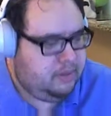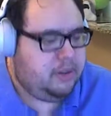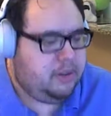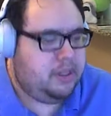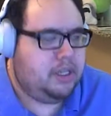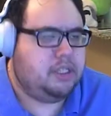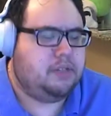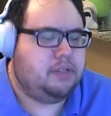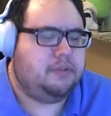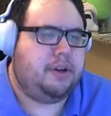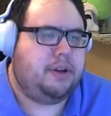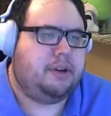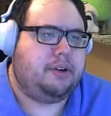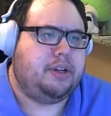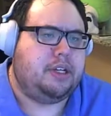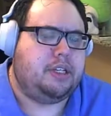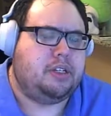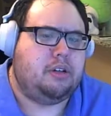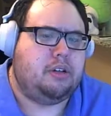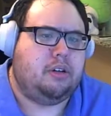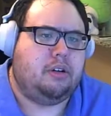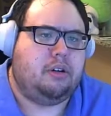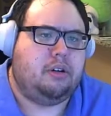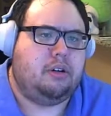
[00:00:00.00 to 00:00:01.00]
Is very
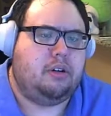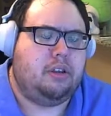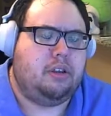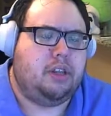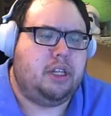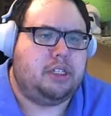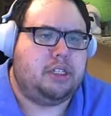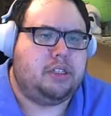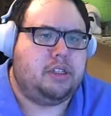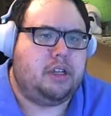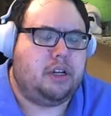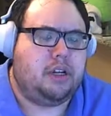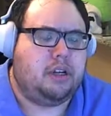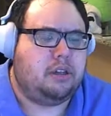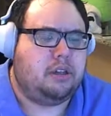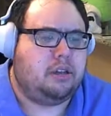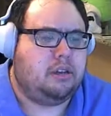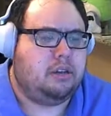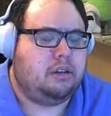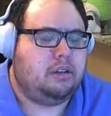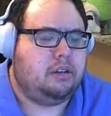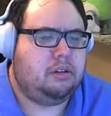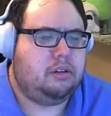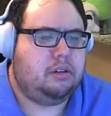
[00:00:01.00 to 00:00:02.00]
circle.
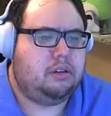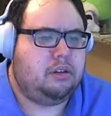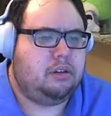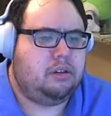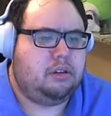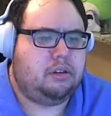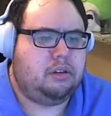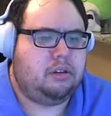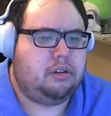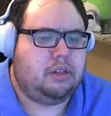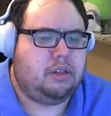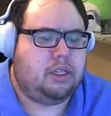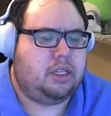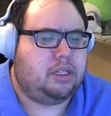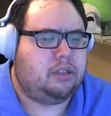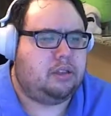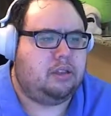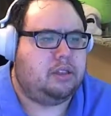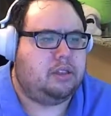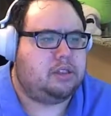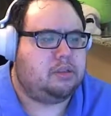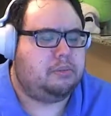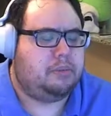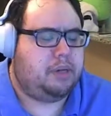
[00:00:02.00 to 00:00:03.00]
That
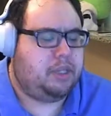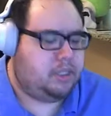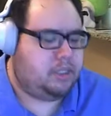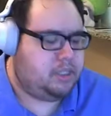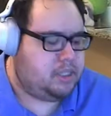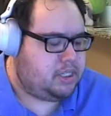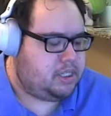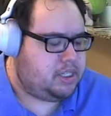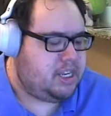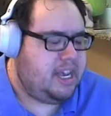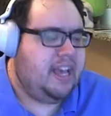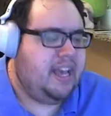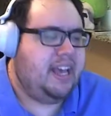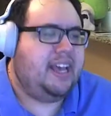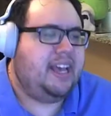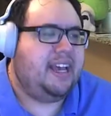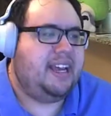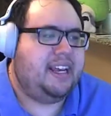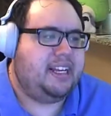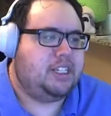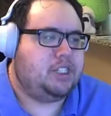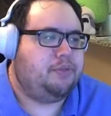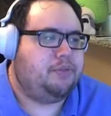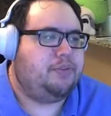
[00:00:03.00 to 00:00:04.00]
doesn't make any sense.
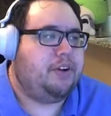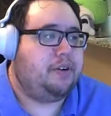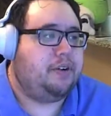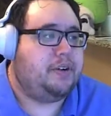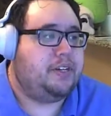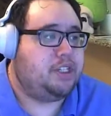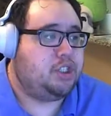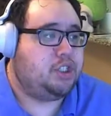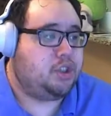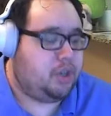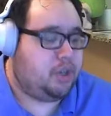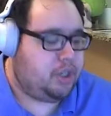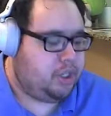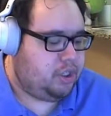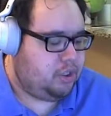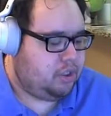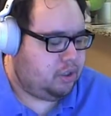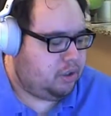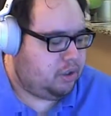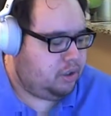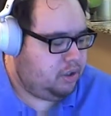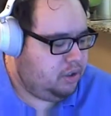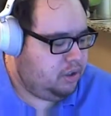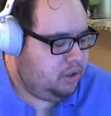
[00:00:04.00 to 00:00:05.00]
Is very
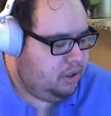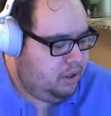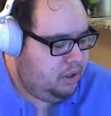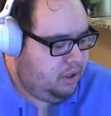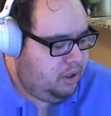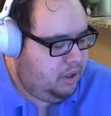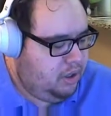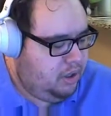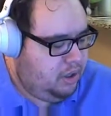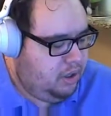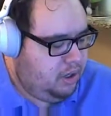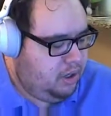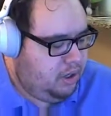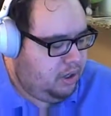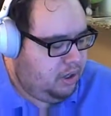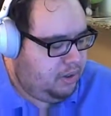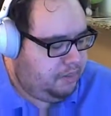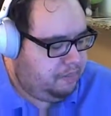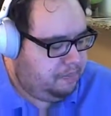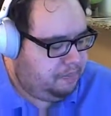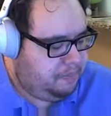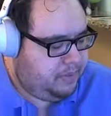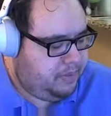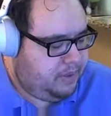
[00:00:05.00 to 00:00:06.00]
circular.
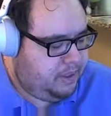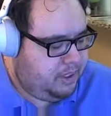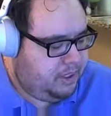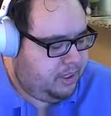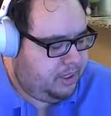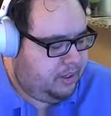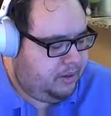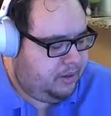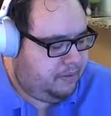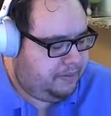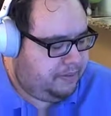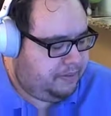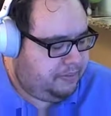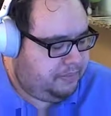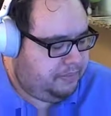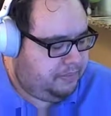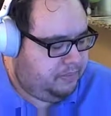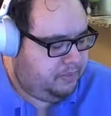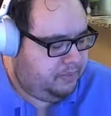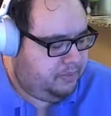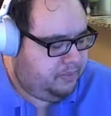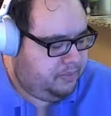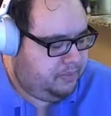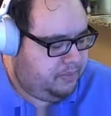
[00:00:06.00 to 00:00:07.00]
If
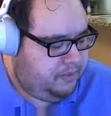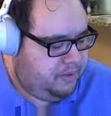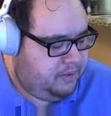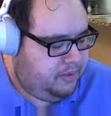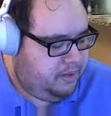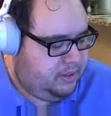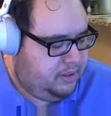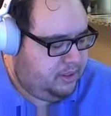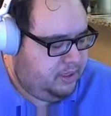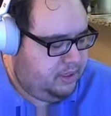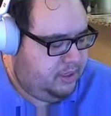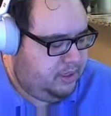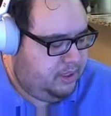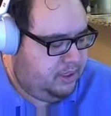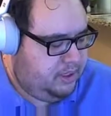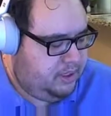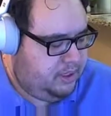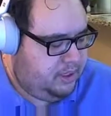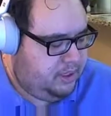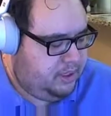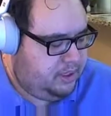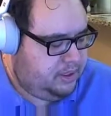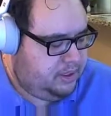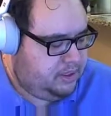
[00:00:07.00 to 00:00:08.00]
E
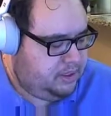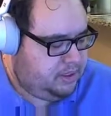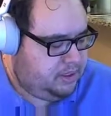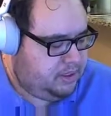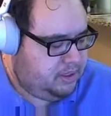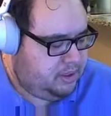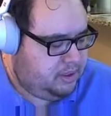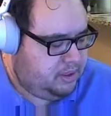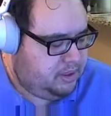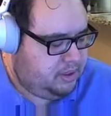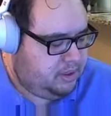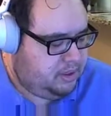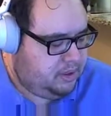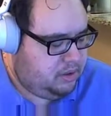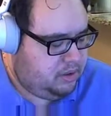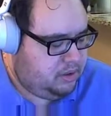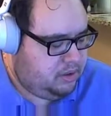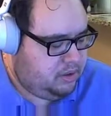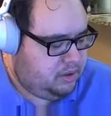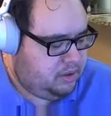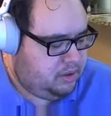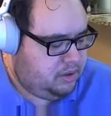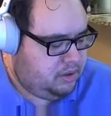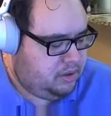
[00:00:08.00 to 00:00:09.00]
is
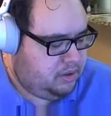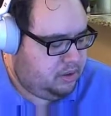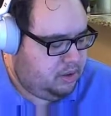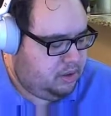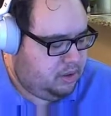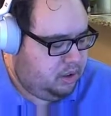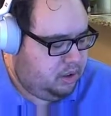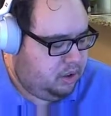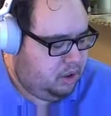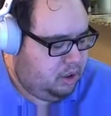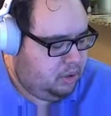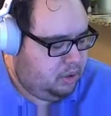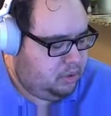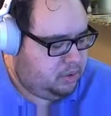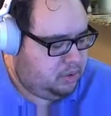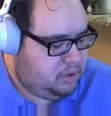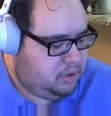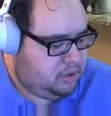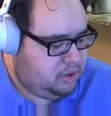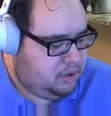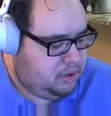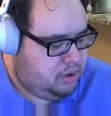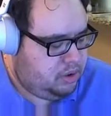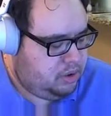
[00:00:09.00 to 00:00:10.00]

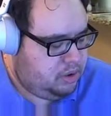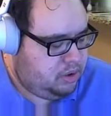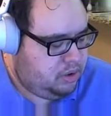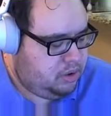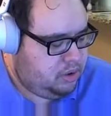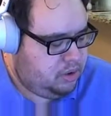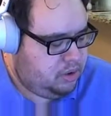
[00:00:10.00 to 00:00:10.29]
close